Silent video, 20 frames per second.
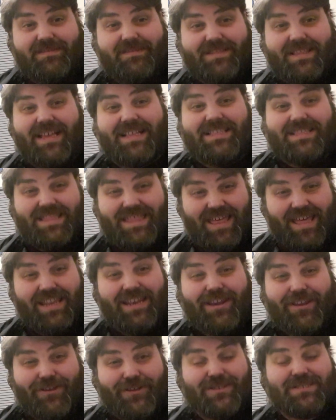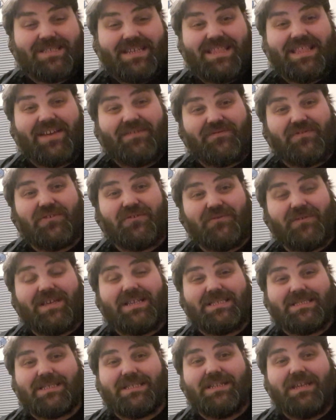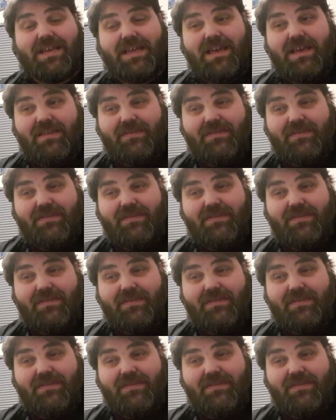That looks like that for a reason.